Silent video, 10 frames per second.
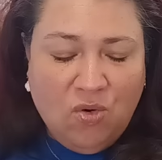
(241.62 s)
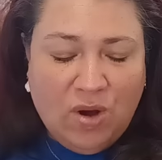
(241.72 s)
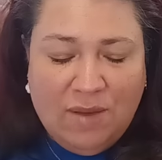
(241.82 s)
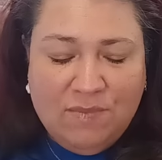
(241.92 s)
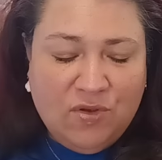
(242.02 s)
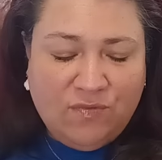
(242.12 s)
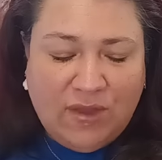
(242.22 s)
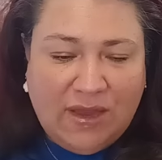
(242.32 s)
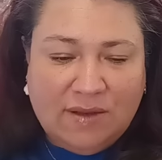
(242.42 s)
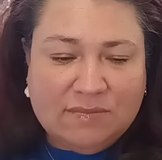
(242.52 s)
or a
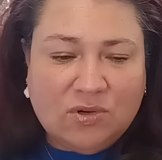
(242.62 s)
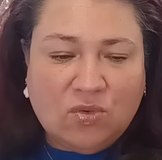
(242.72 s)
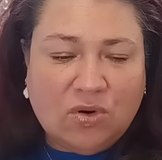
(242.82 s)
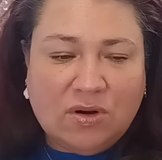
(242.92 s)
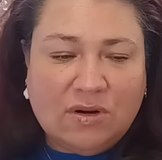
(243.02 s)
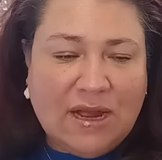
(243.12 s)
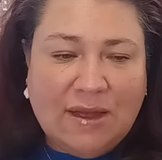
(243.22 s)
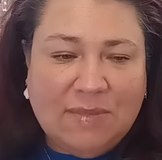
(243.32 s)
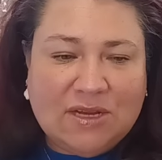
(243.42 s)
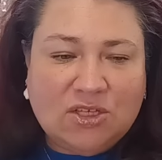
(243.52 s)
movie, or
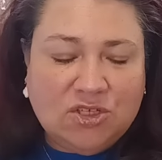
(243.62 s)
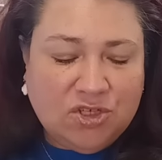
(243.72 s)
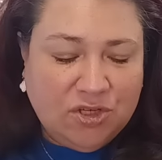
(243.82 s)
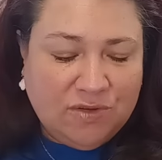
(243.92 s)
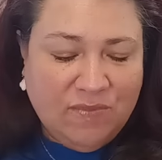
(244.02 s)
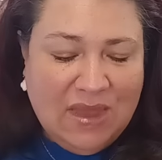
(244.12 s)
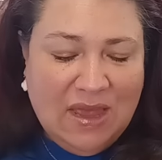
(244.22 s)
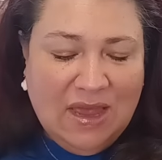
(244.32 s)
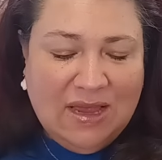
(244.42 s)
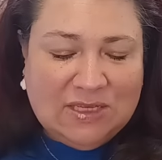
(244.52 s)
I'm not too sure.
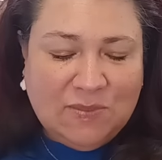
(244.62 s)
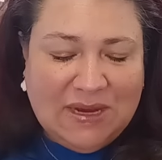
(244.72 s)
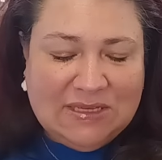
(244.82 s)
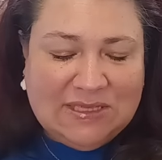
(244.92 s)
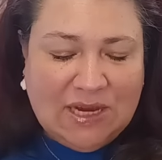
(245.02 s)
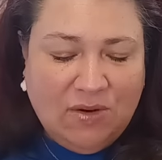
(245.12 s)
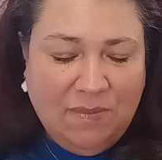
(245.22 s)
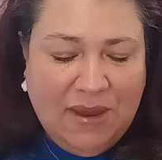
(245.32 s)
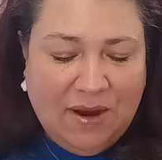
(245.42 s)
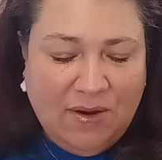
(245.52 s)
It's by
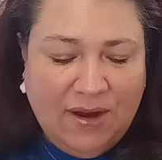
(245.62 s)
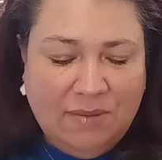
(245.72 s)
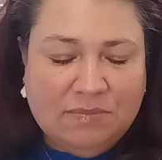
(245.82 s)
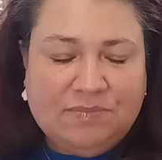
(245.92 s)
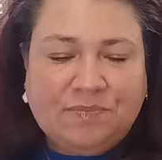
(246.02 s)
Sarah Perry.